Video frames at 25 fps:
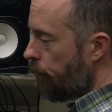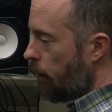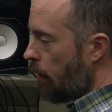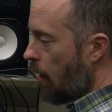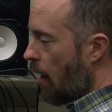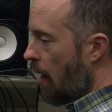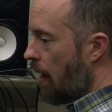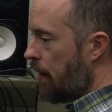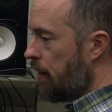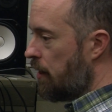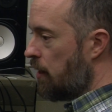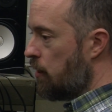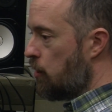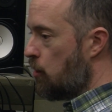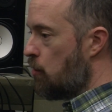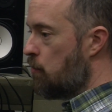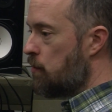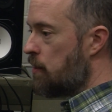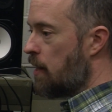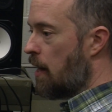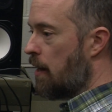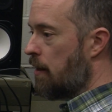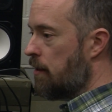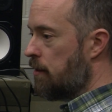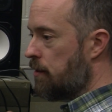and then use
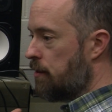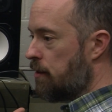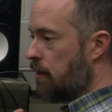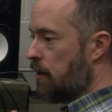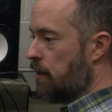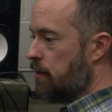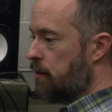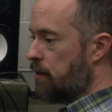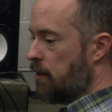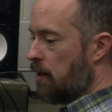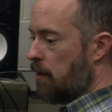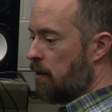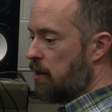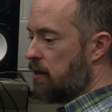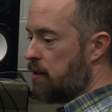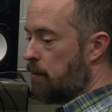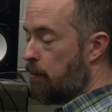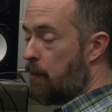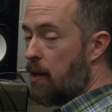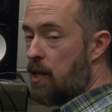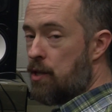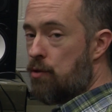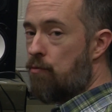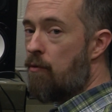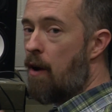that as a
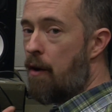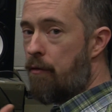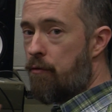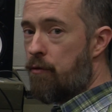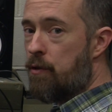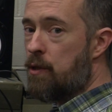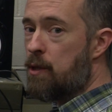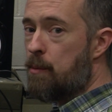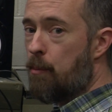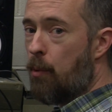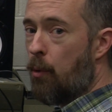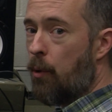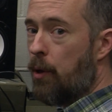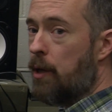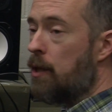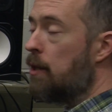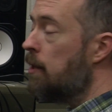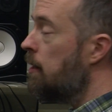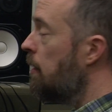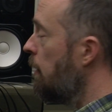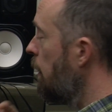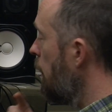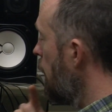pitch reference point.